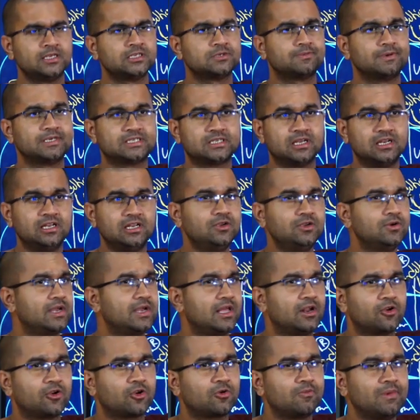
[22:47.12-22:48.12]
especially you
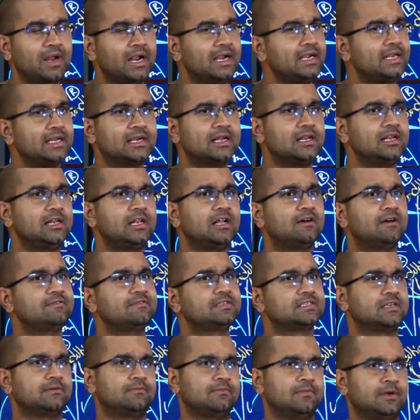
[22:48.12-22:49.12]
cannot romantically love
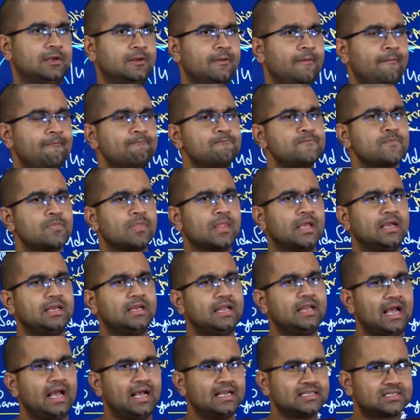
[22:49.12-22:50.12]
someone.
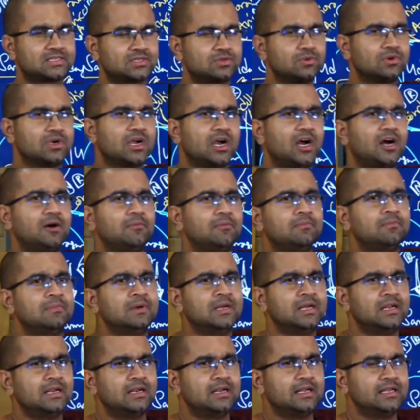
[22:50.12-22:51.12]
It has to come.
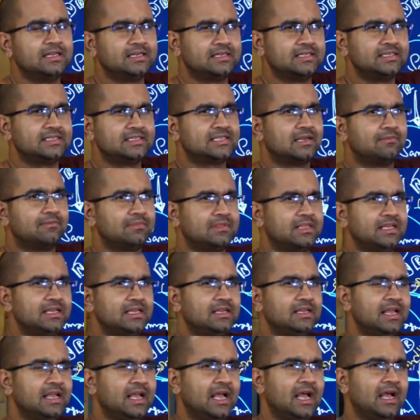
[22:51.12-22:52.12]
It is
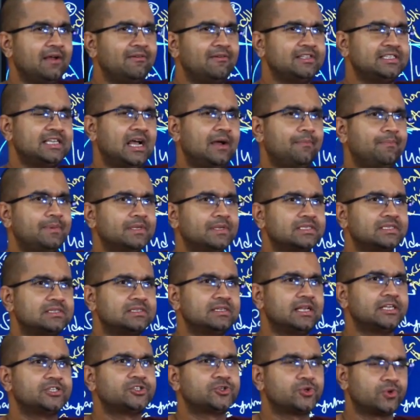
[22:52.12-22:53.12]
something which happens
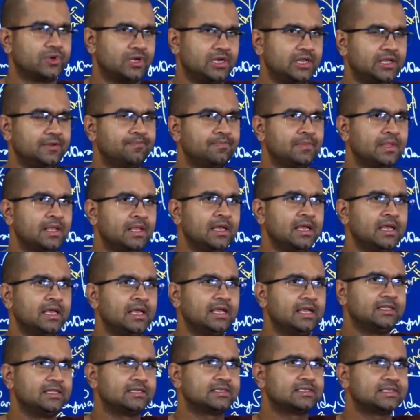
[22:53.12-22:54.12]
naturally.
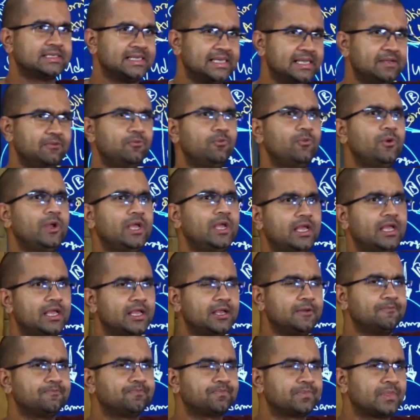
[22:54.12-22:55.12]
In the same
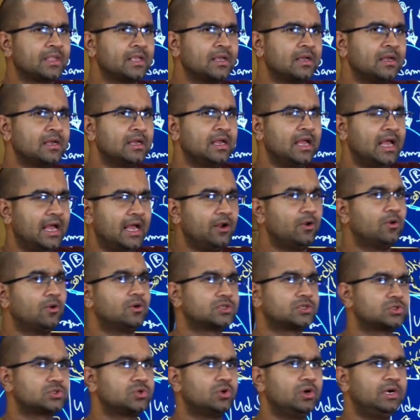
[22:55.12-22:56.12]
way, and
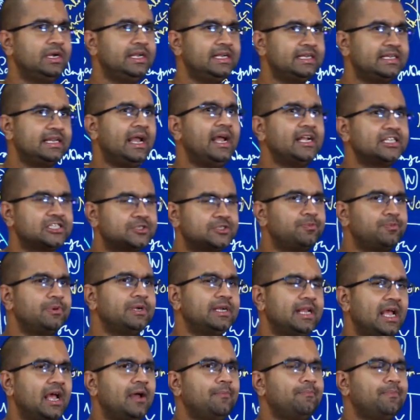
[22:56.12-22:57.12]
also
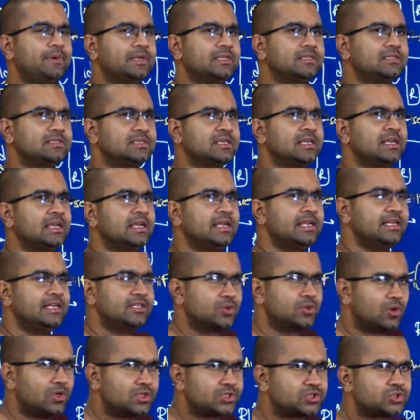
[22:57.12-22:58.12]
detachment happens,
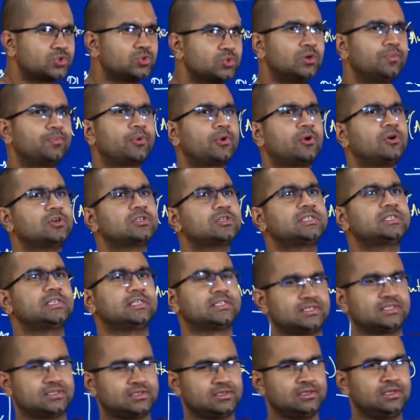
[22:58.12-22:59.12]
is also a
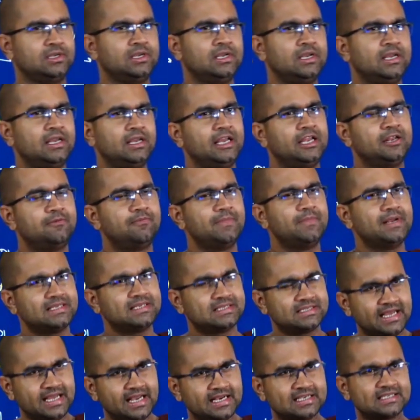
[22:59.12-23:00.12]
process. It may
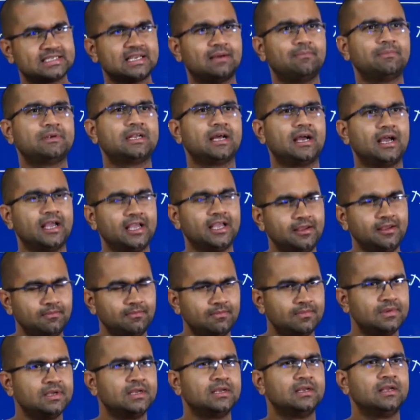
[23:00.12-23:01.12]
take some
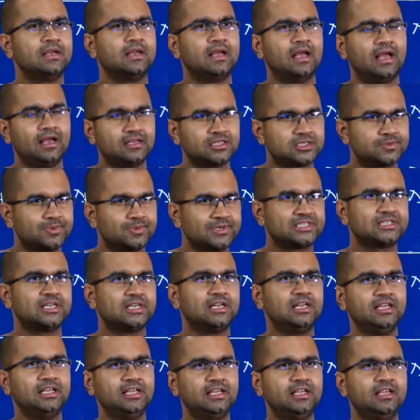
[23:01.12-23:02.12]
time,
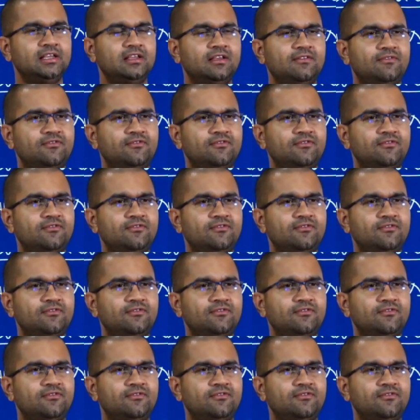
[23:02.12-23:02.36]
especially